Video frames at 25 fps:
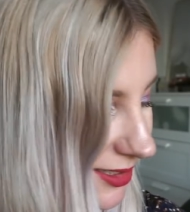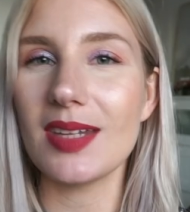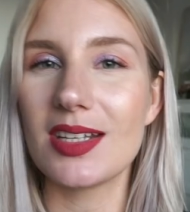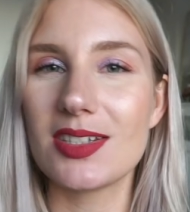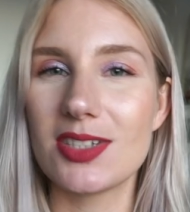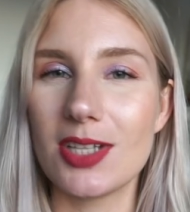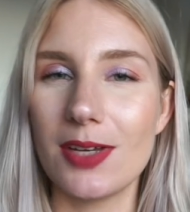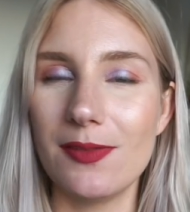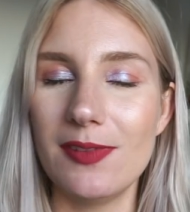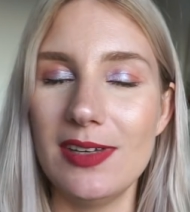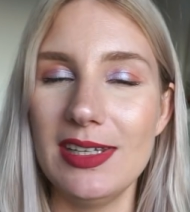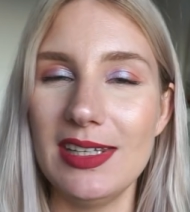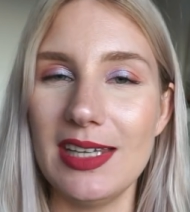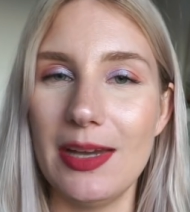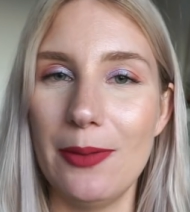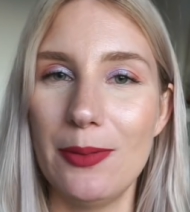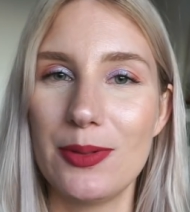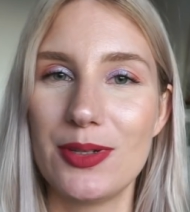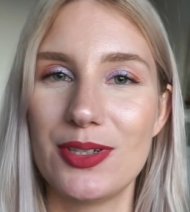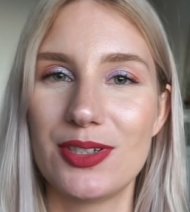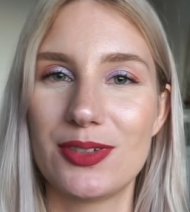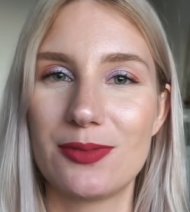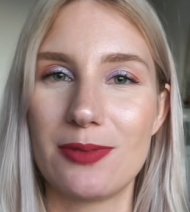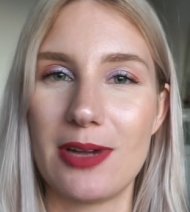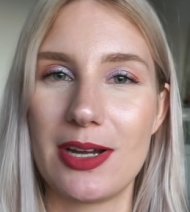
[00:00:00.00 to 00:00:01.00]
so I think I will
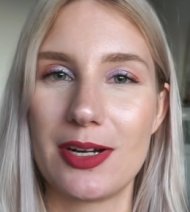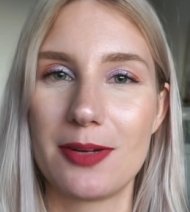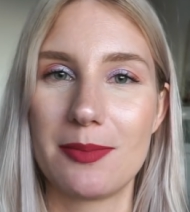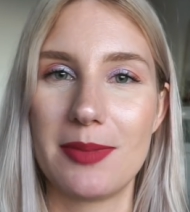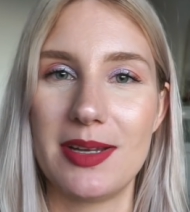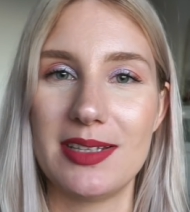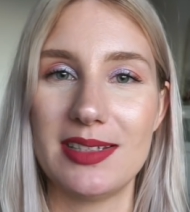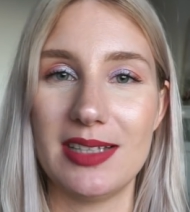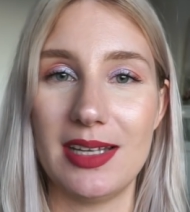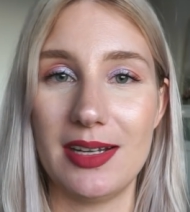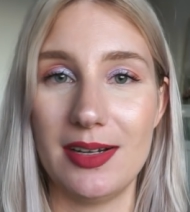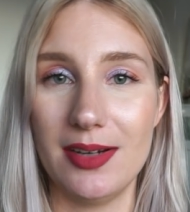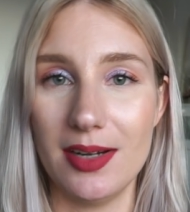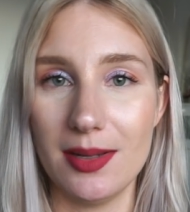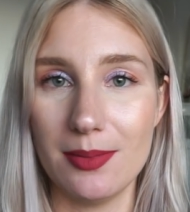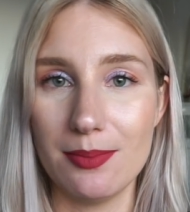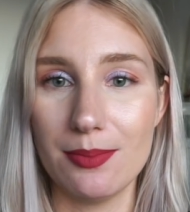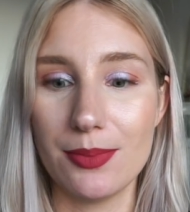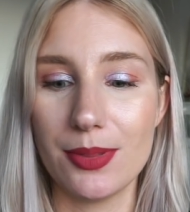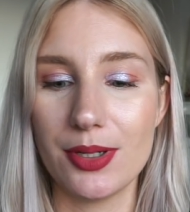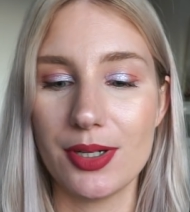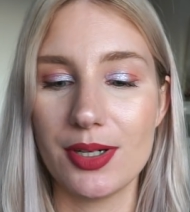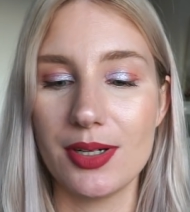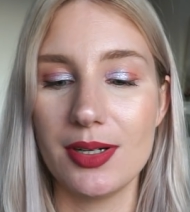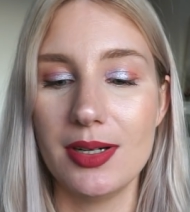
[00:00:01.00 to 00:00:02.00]
just randomize a
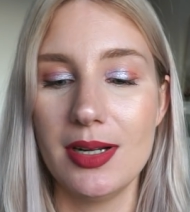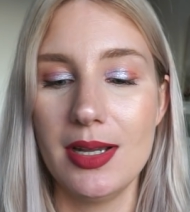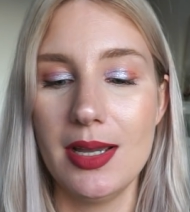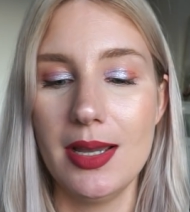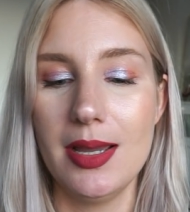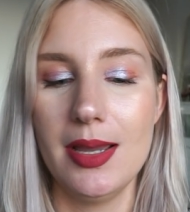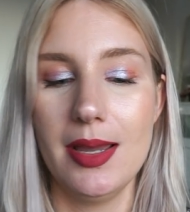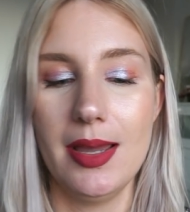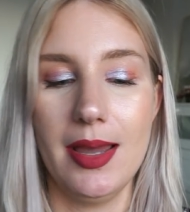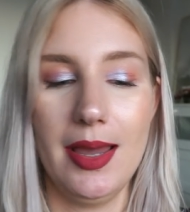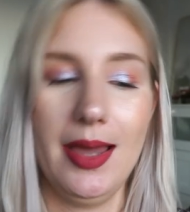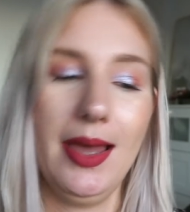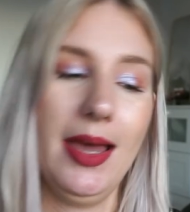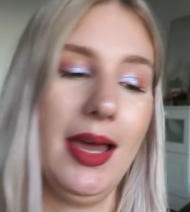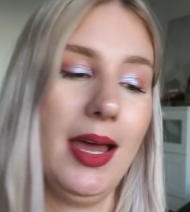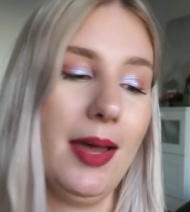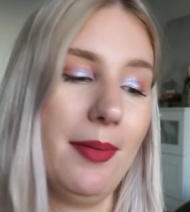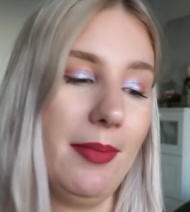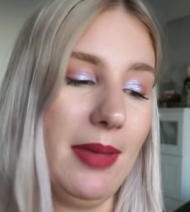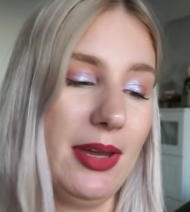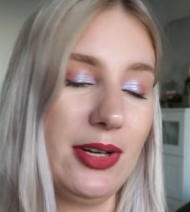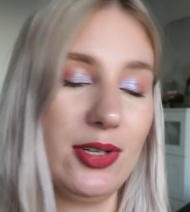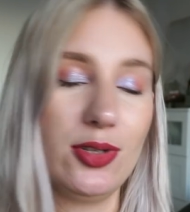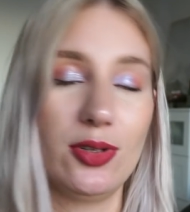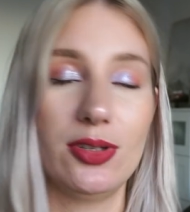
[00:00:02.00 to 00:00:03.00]
number
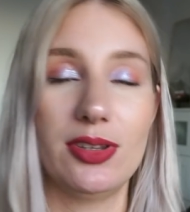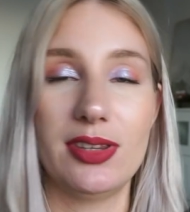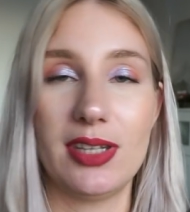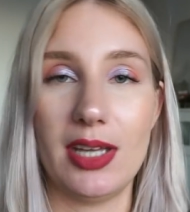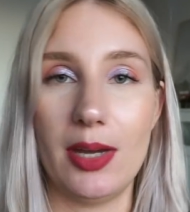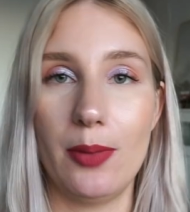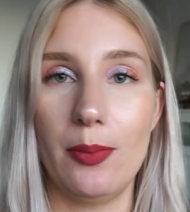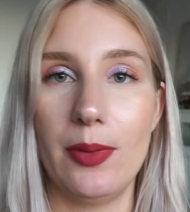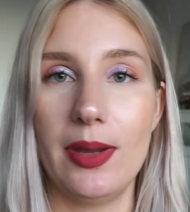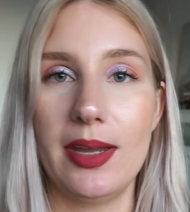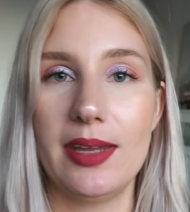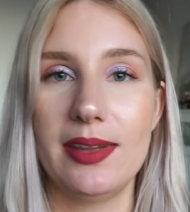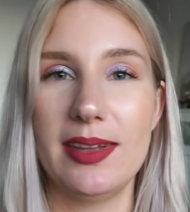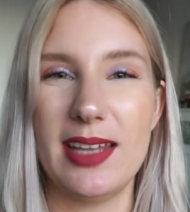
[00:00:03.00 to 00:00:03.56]
and do it that way.